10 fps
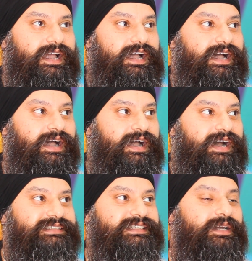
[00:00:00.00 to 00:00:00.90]

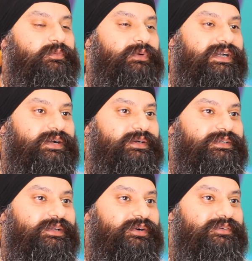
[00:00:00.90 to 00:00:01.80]
I'd say I work on
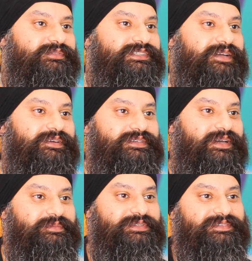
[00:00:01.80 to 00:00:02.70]
a lot of
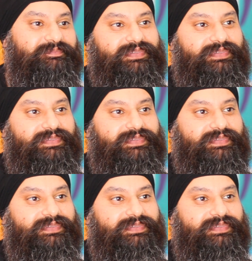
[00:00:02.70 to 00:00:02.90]
stereotypes.